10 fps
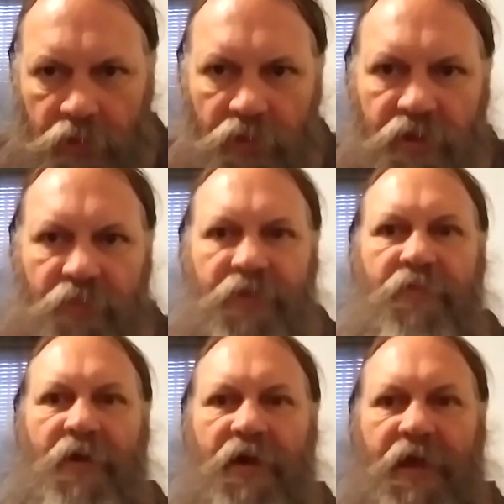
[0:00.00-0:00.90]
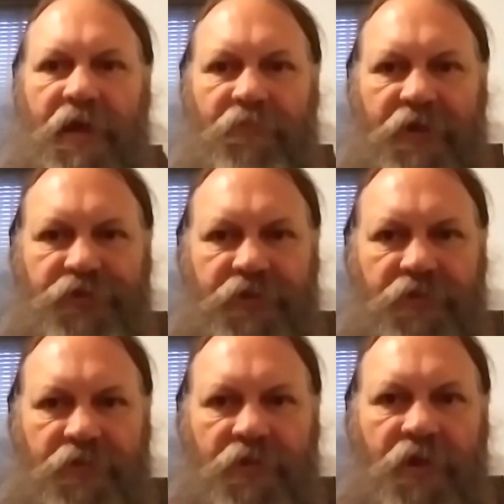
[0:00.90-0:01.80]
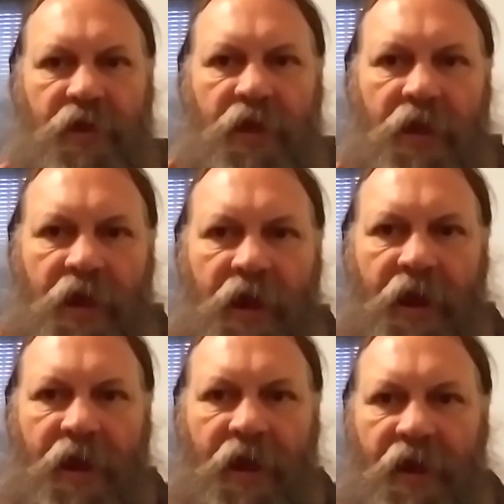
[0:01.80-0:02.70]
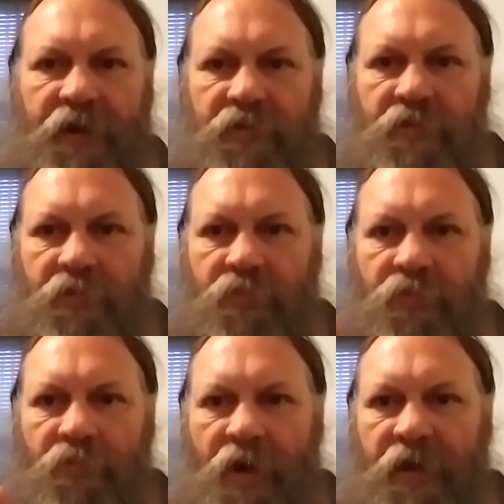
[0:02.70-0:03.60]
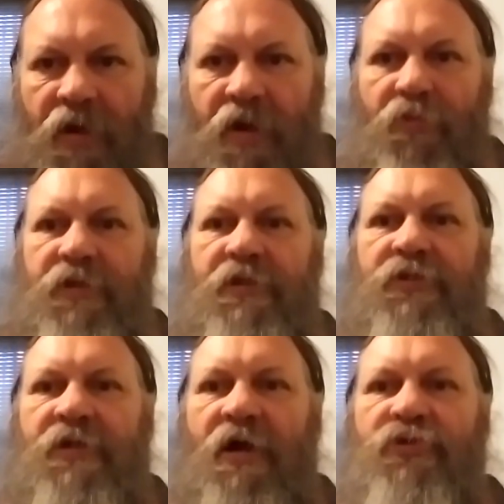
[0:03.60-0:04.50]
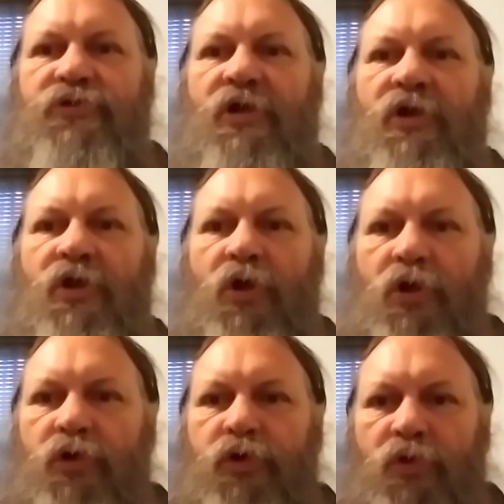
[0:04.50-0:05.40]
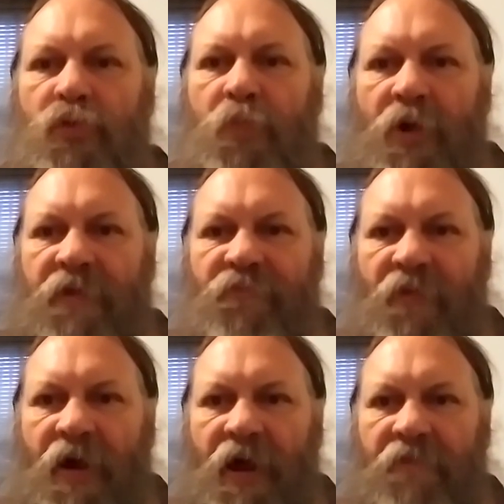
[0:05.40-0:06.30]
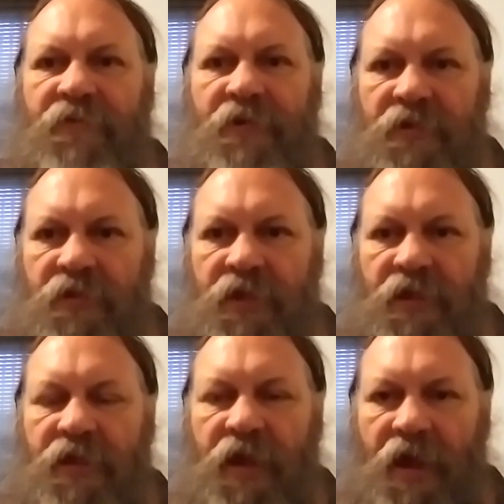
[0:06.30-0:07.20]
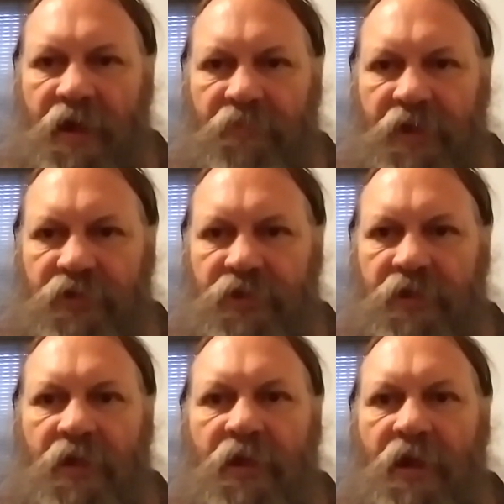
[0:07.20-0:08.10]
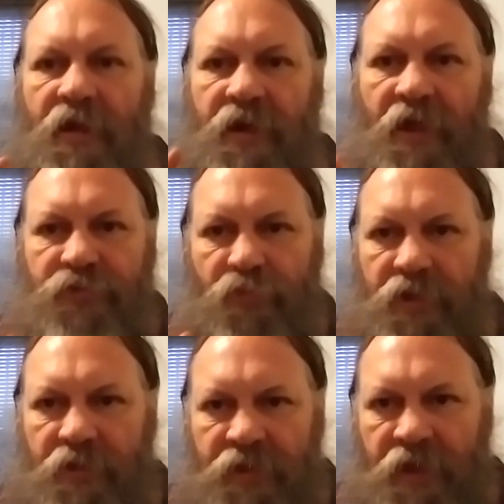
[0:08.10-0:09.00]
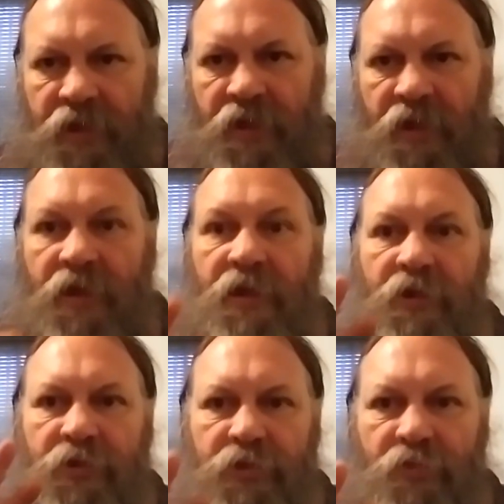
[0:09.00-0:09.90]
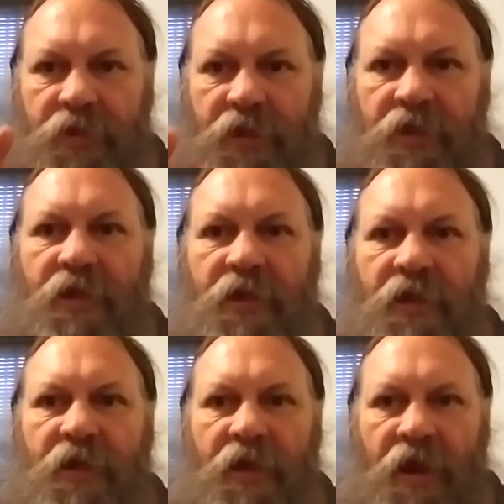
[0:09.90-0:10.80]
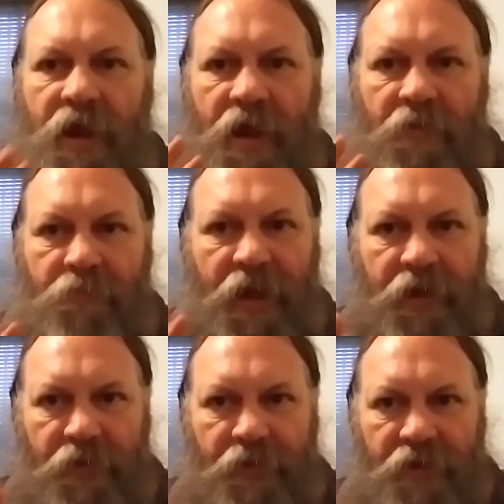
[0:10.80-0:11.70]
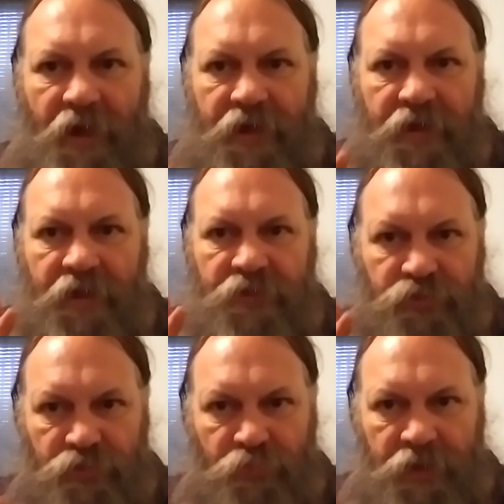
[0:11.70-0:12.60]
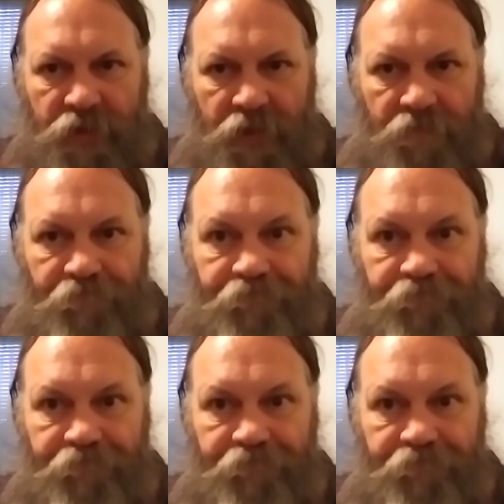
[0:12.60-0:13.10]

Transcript: a little bit about animation. And right now, I want to discuss 2.5D animation. That's where you take 2D and make it look like it's 3D.